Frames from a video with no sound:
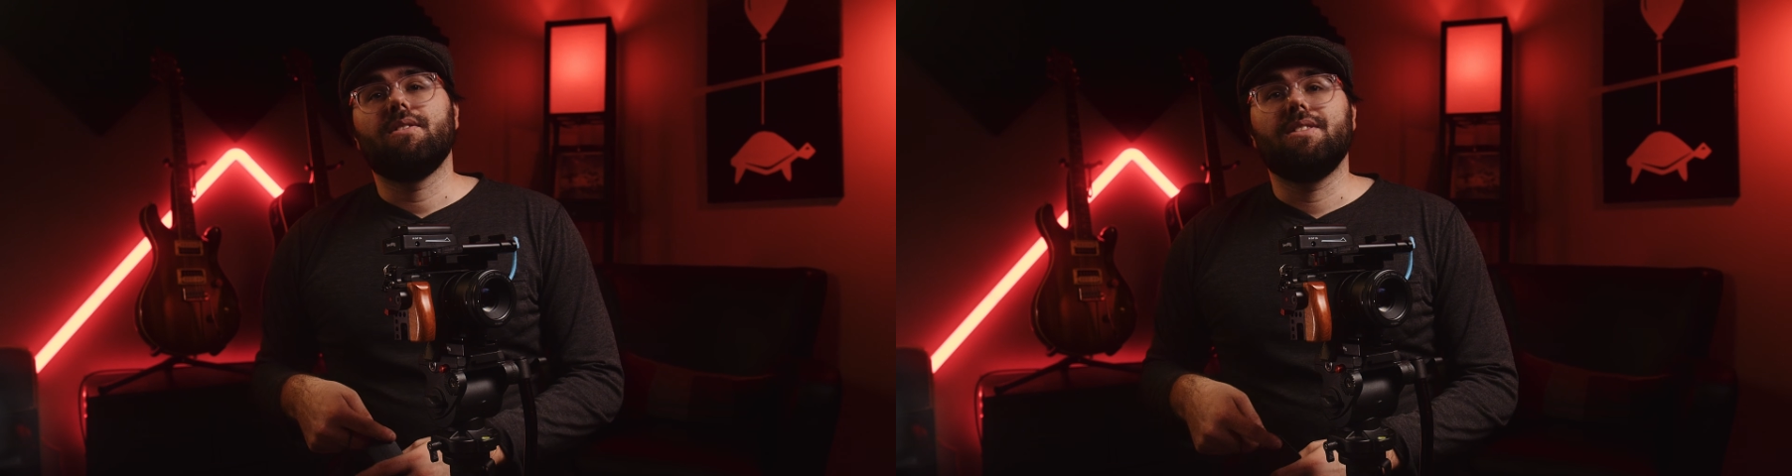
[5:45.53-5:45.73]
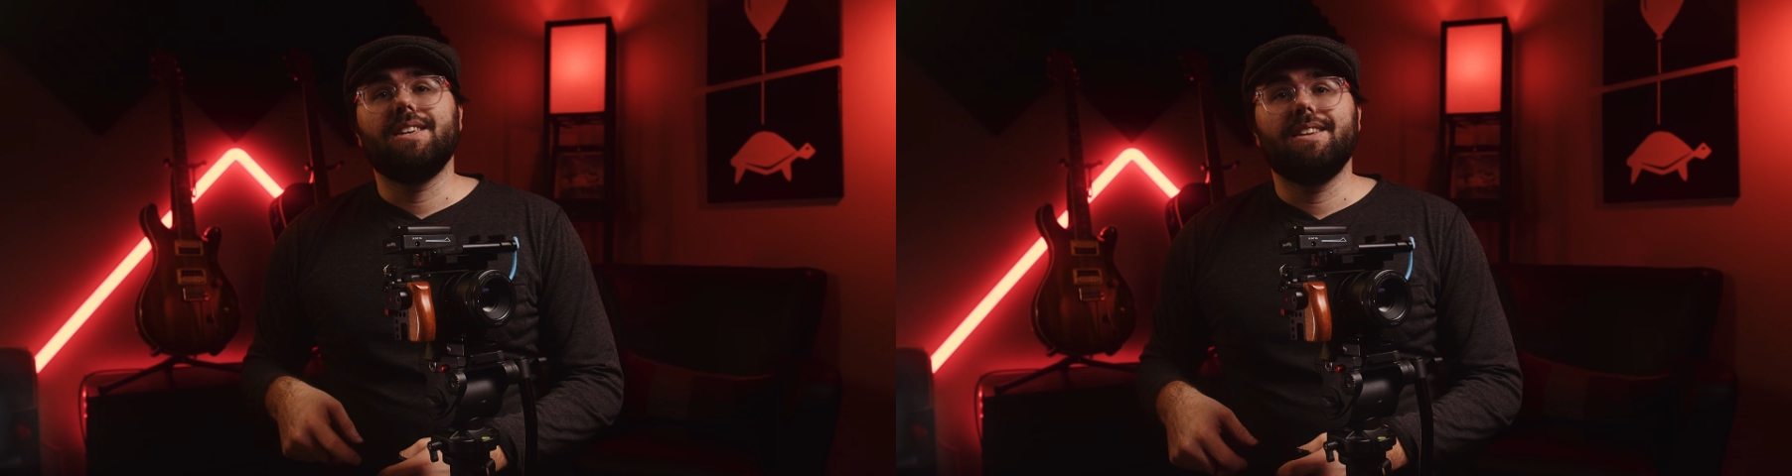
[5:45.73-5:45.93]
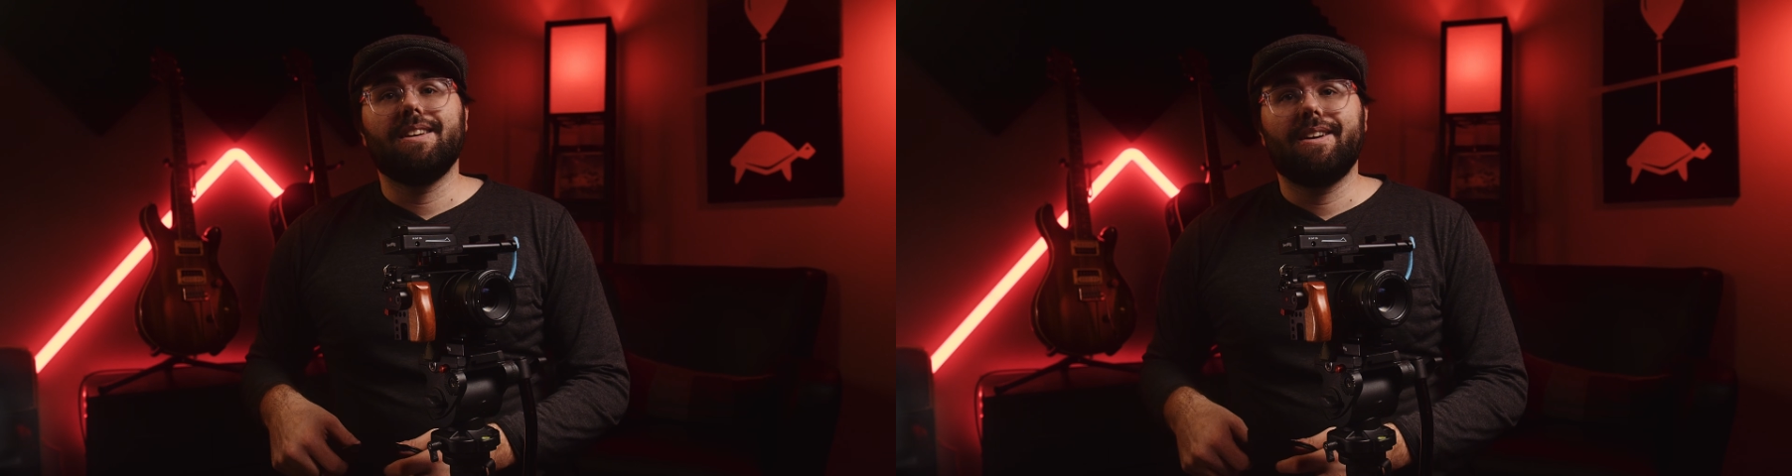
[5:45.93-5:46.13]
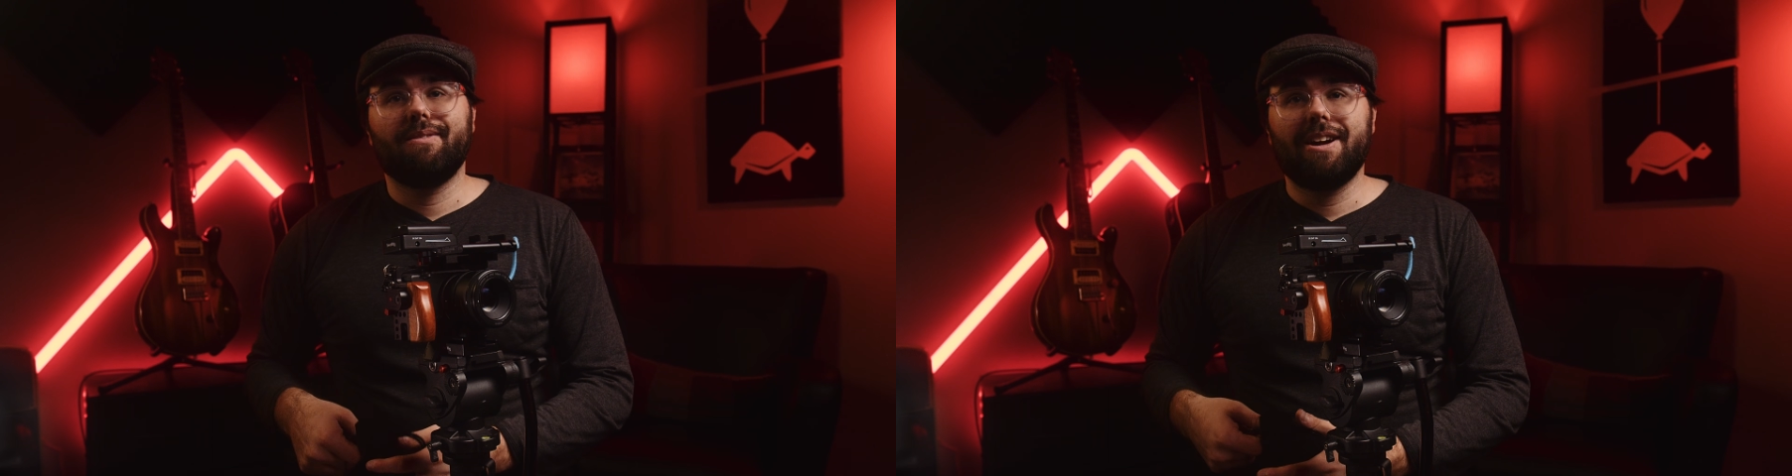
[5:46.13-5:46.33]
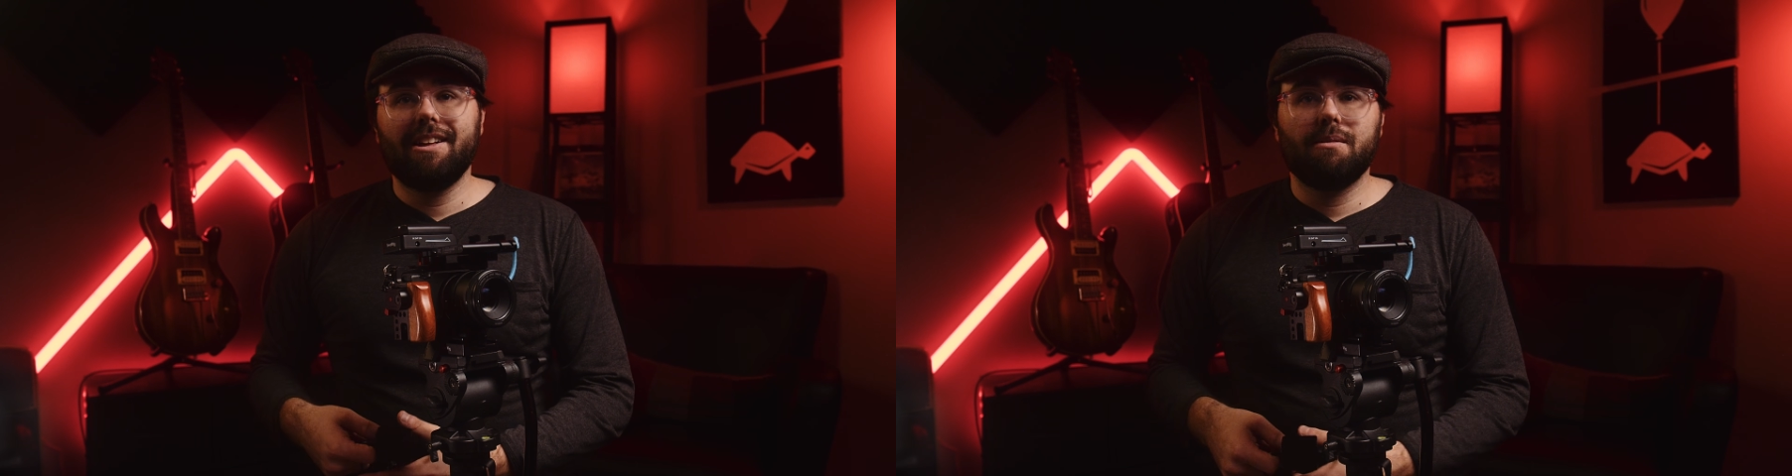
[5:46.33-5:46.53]
the
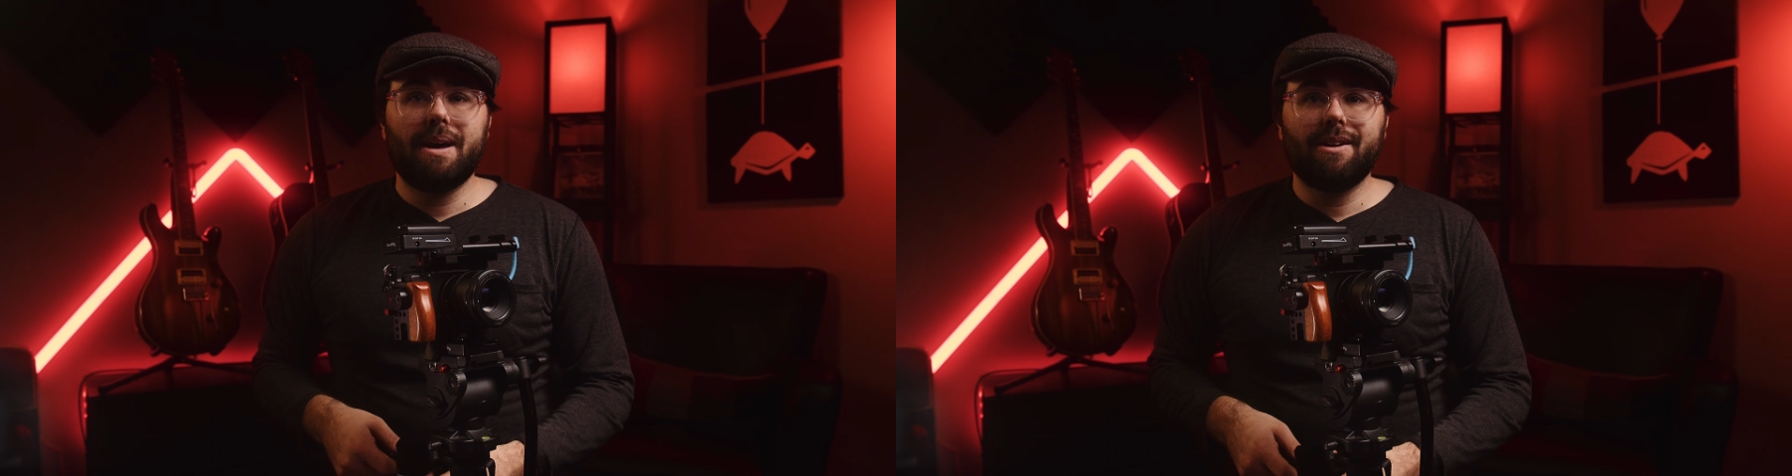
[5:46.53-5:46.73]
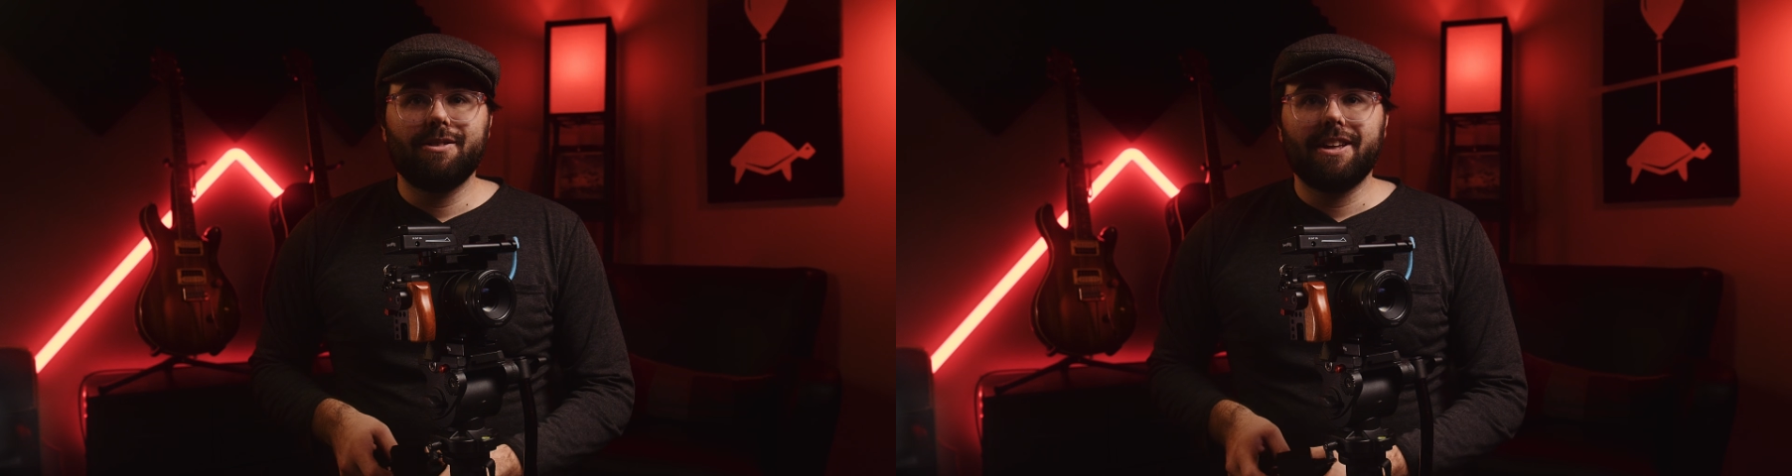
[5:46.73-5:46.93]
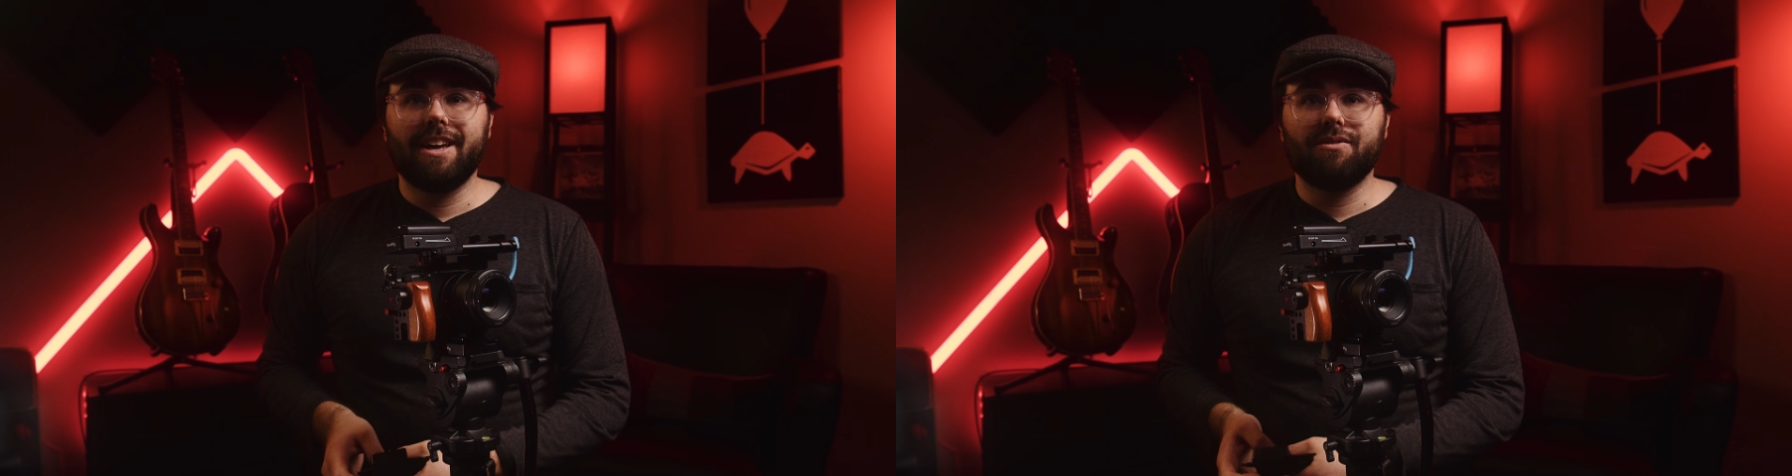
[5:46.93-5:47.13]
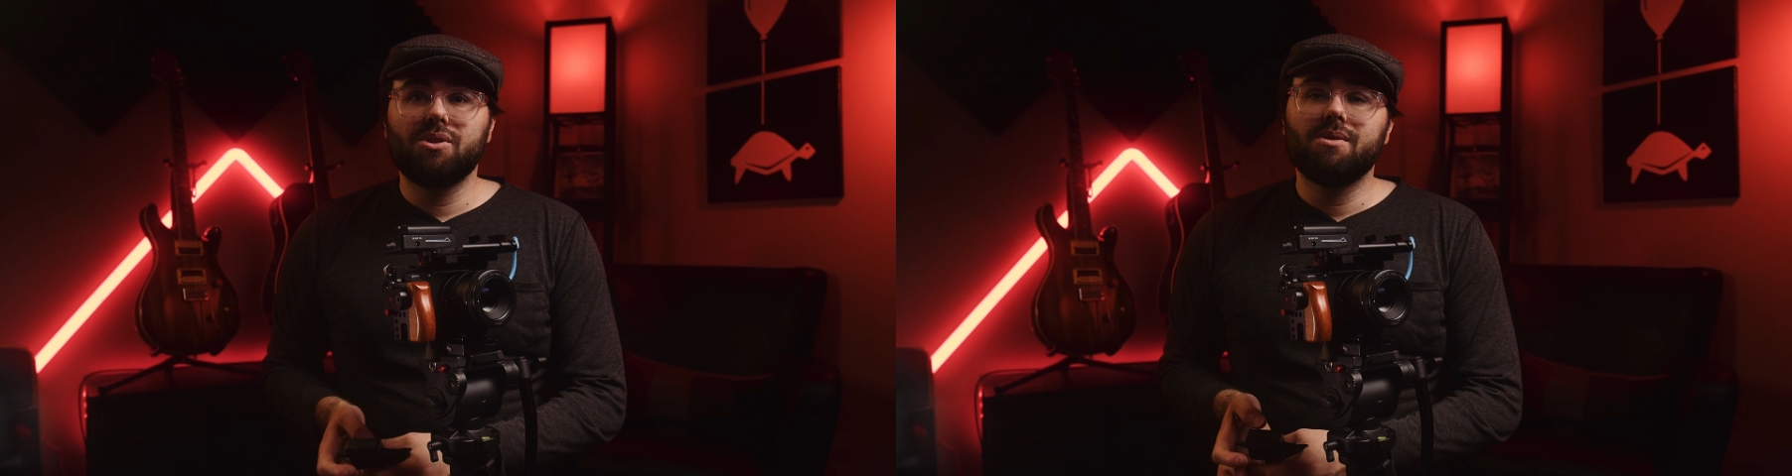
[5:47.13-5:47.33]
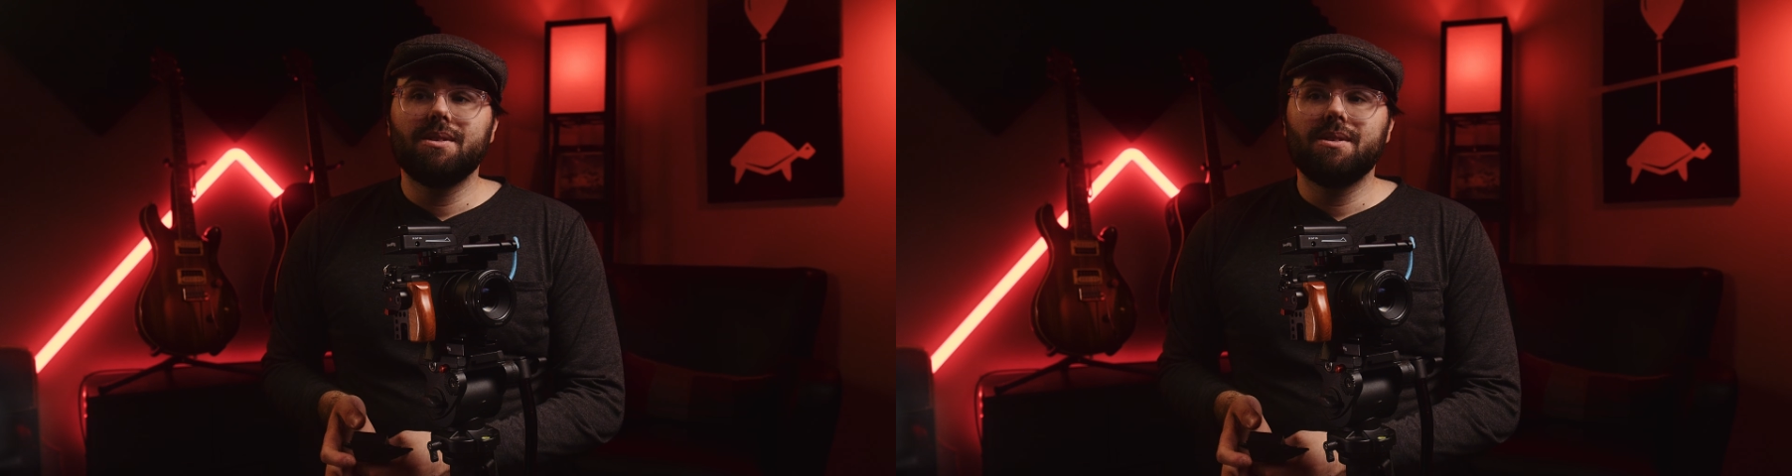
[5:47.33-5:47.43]
regular battery they give you.